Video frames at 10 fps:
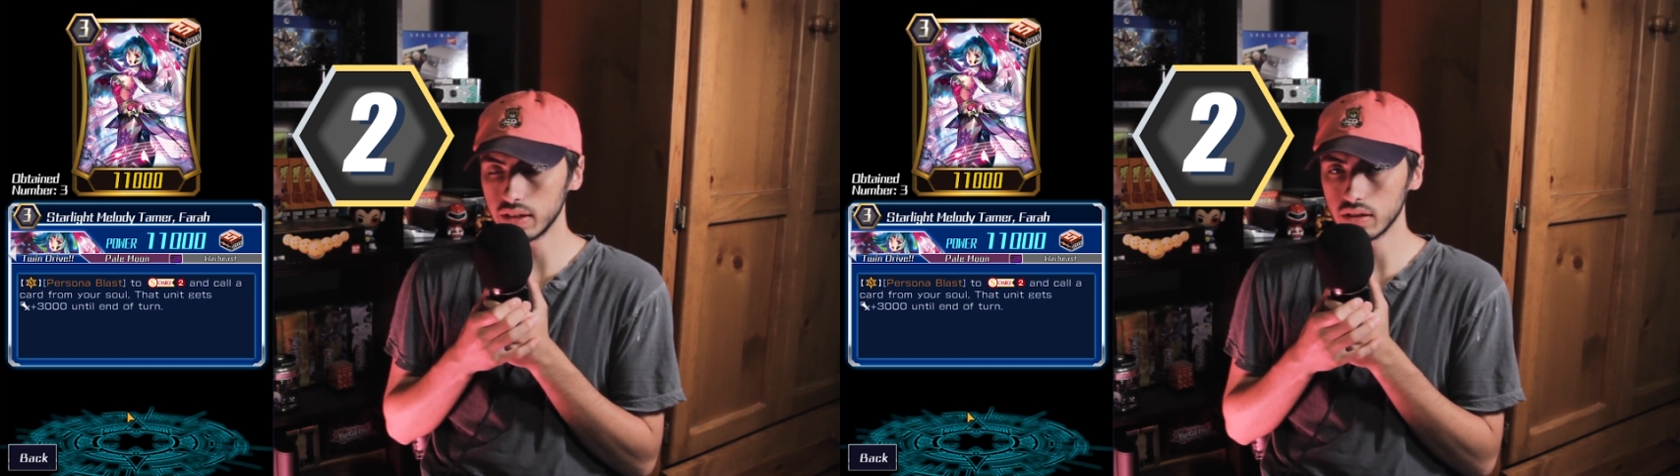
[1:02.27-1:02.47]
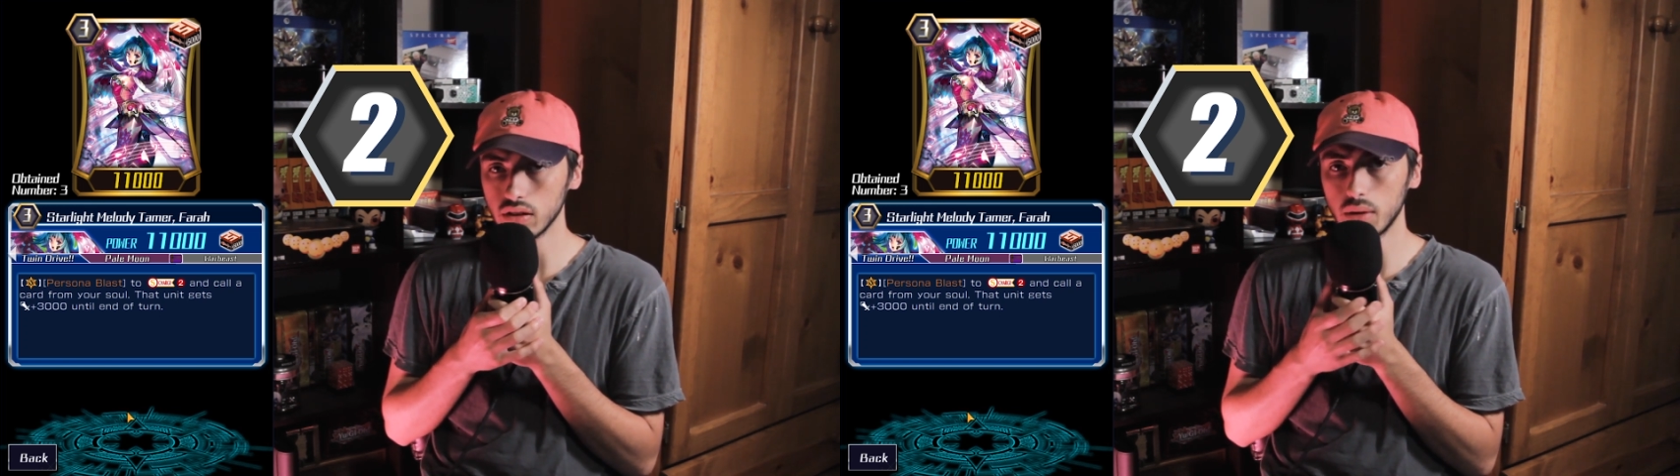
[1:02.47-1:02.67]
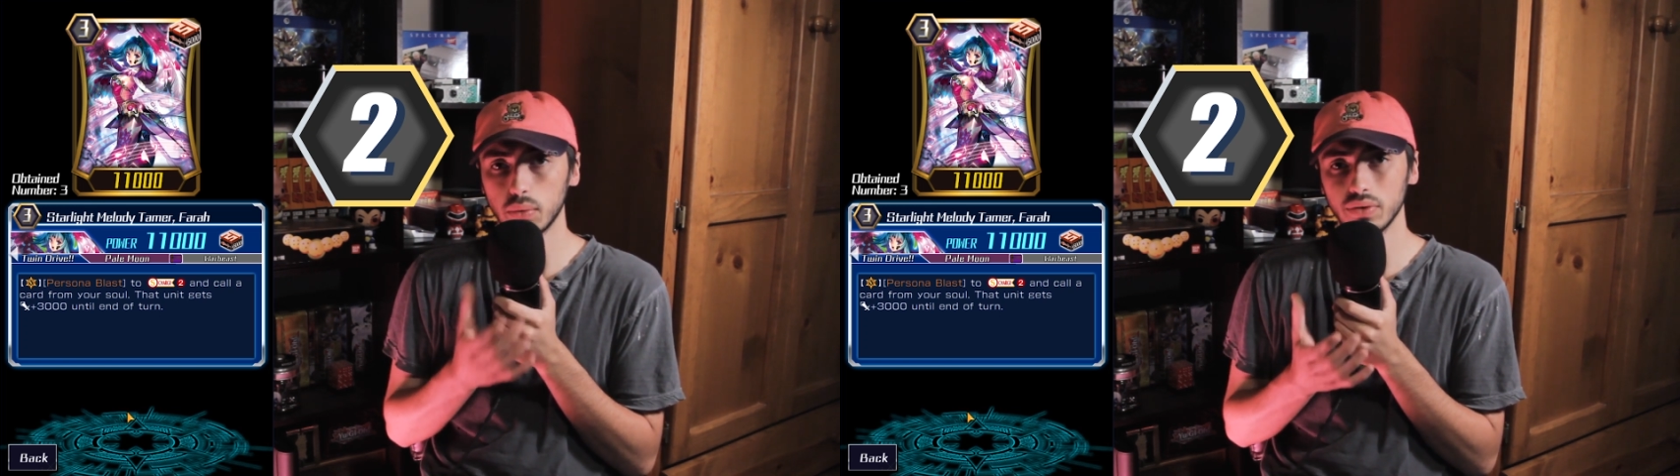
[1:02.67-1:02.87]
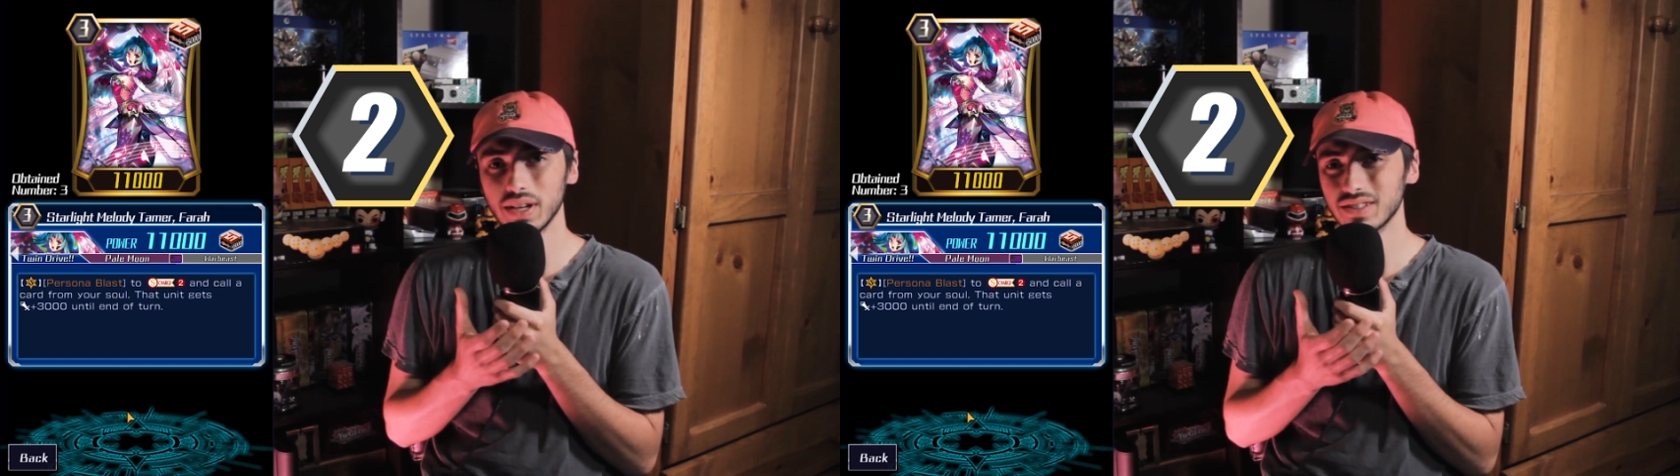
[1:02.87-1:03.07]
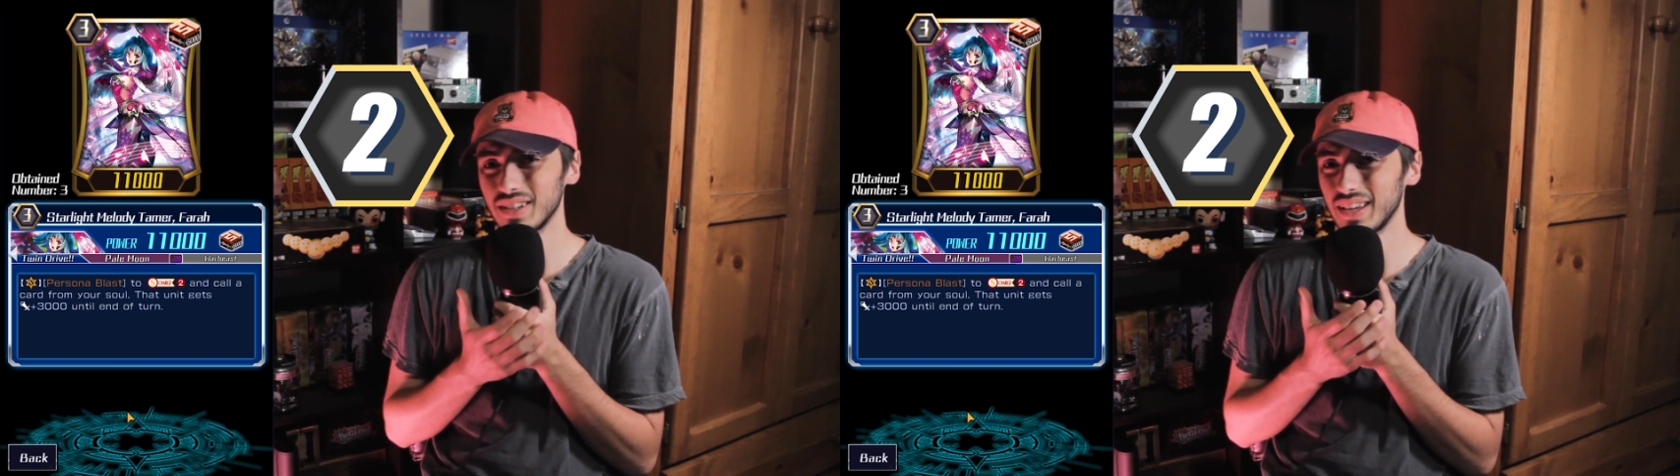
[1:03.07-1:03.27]
in a lot more
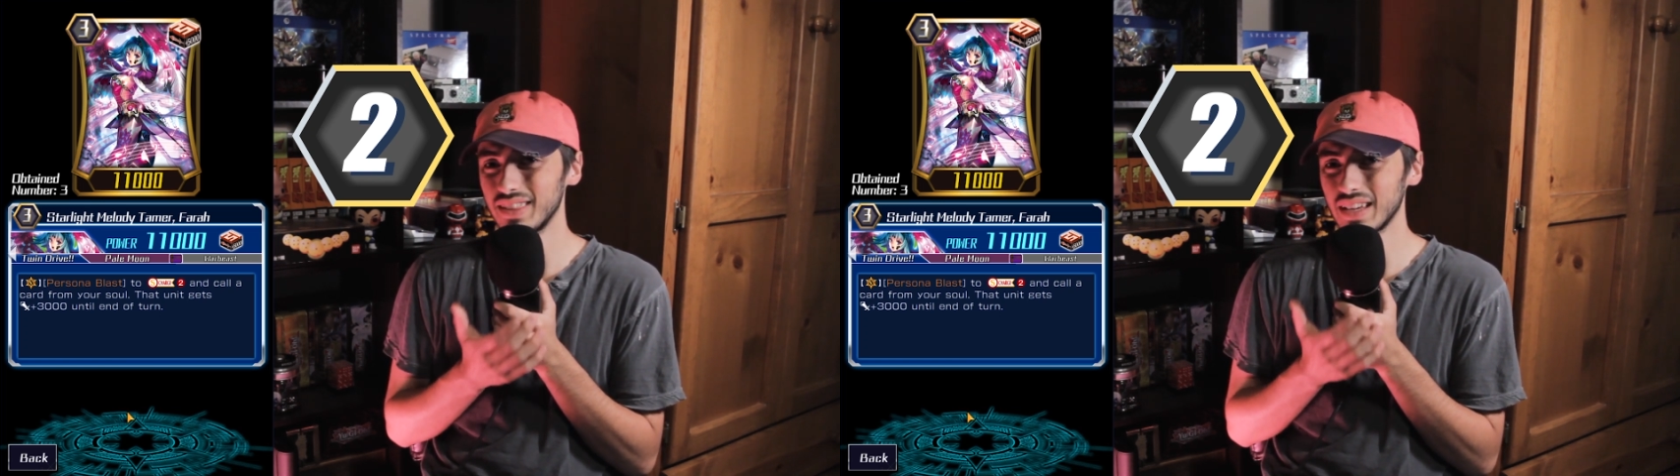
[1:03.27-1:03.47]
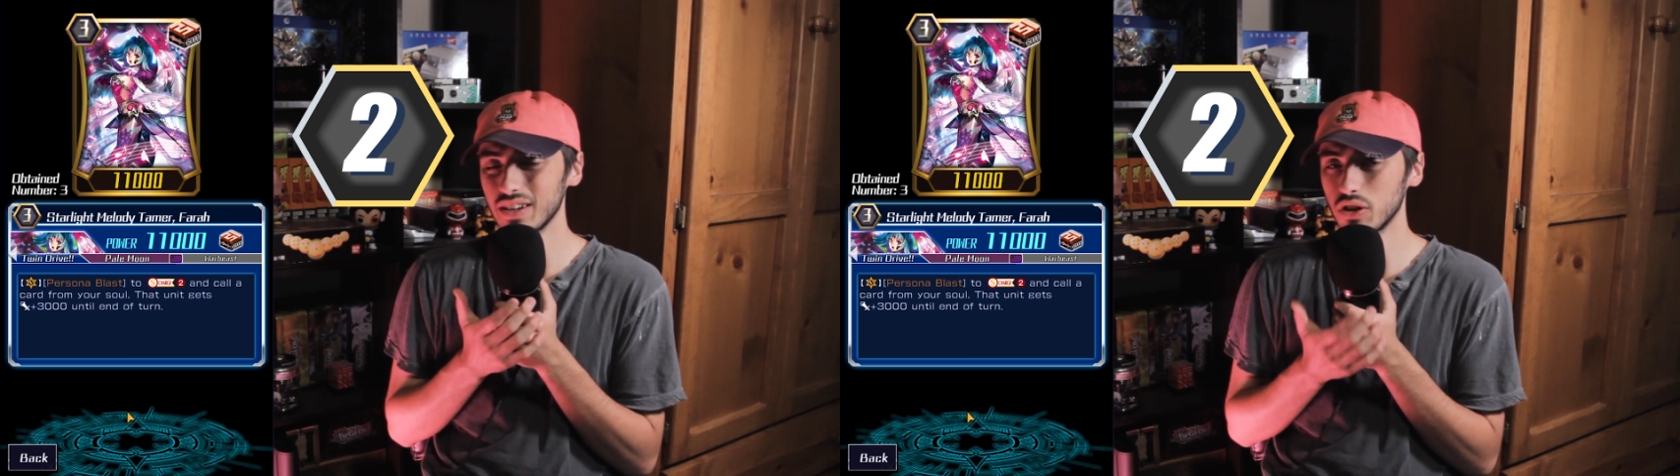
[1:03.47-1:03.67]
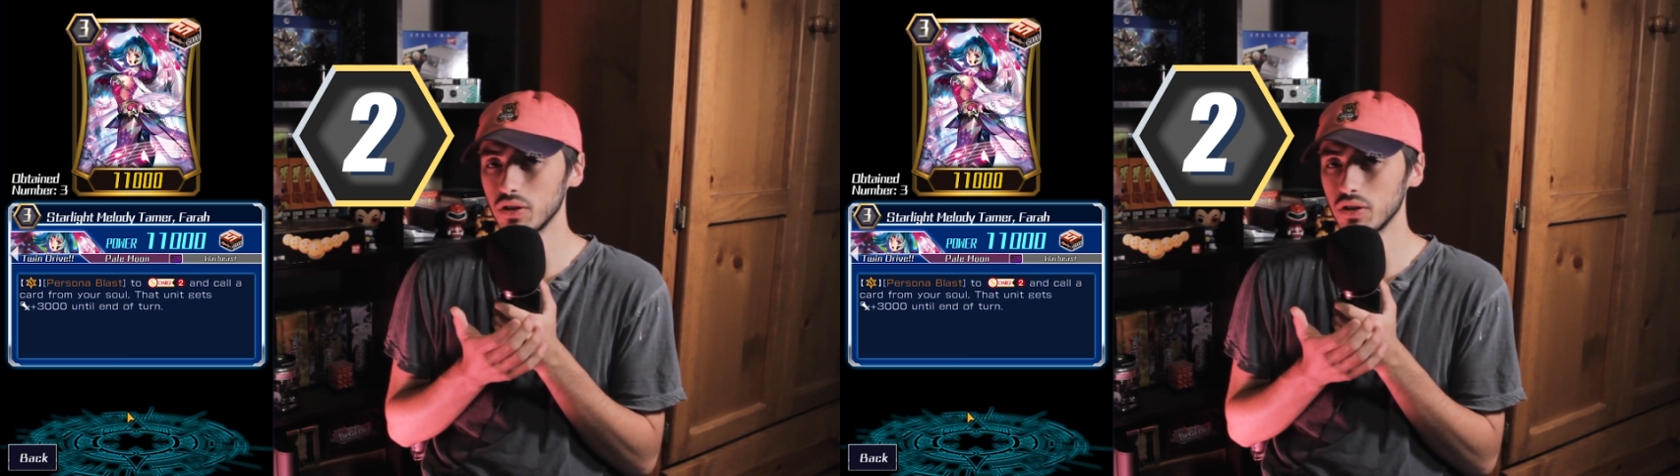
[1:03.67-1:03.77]
decks than I think it